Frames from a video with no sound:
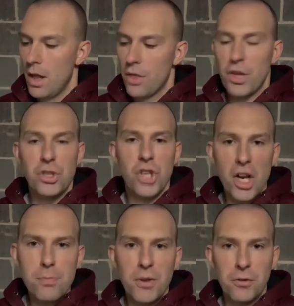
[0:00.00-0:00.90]
The
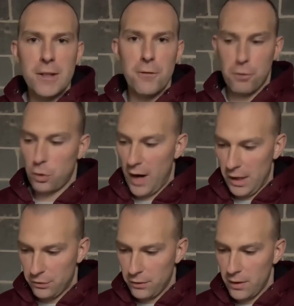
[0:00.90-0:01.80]
judgment seat of
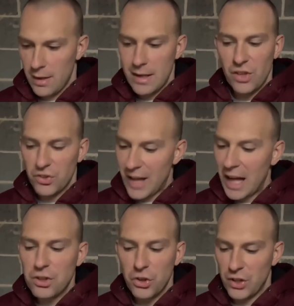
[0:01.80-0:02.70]
Christ is
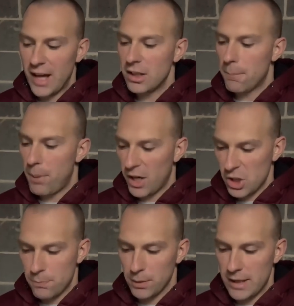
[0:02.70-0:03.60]
not designed to
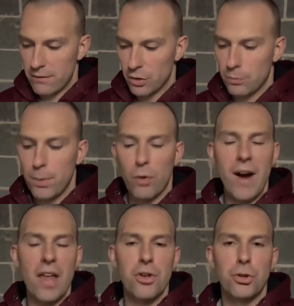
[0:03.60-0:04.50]
punish believers, but
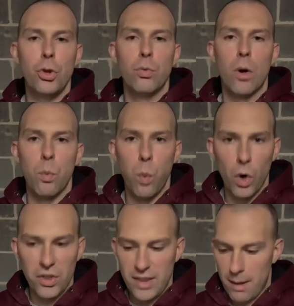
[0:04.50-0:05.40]
rather to
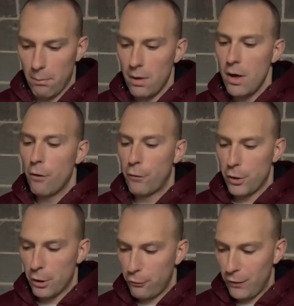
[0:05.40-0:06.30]
reward them
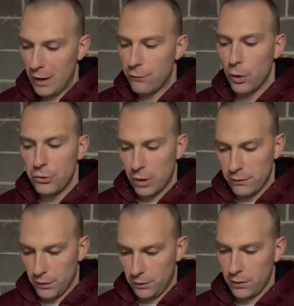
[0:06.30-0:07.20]
for their faithful
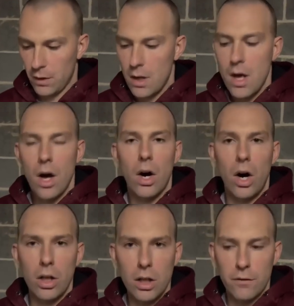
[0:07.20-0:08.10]
service.
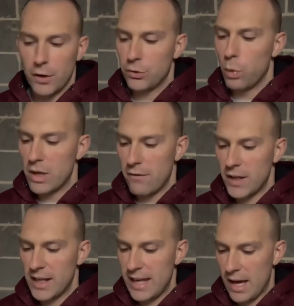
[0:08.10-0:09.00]
All of us will give
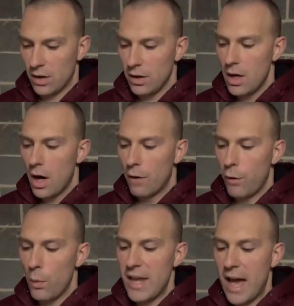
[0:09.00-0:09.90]
an account of
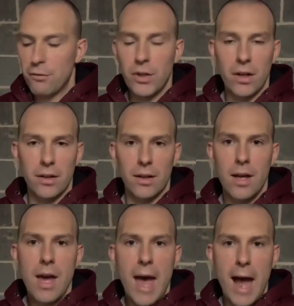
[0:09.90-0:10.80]
what we have done
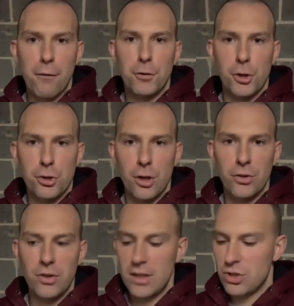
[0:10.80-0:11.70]
after
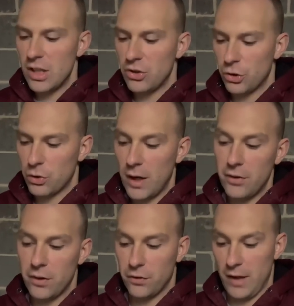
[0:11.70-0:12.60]
trusting Jesus
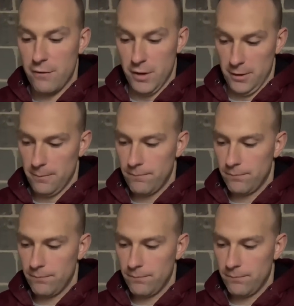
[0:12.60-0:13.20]
Christ as Savior.